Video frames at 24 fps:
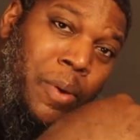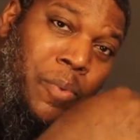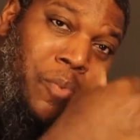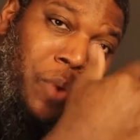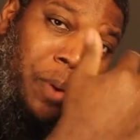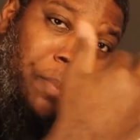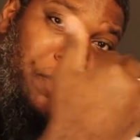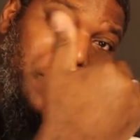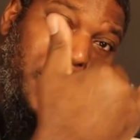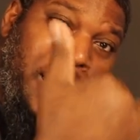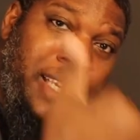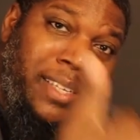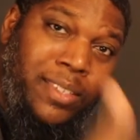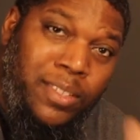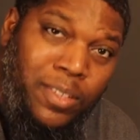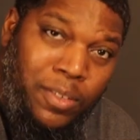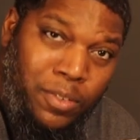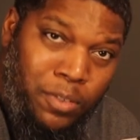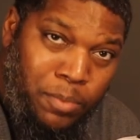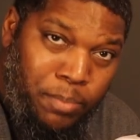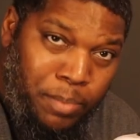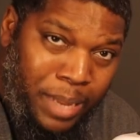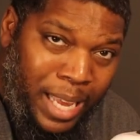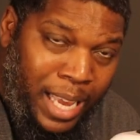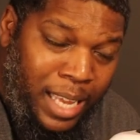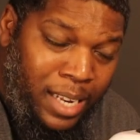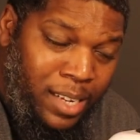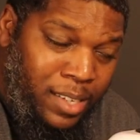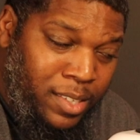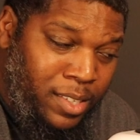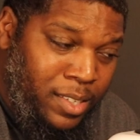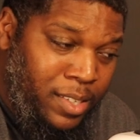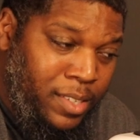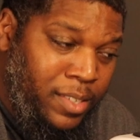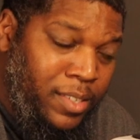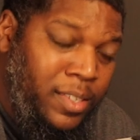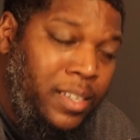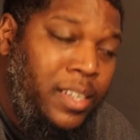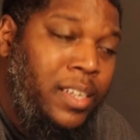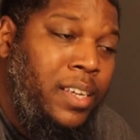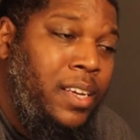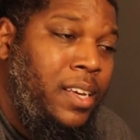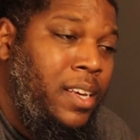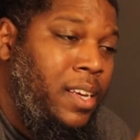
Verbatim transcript: and replace those bandages.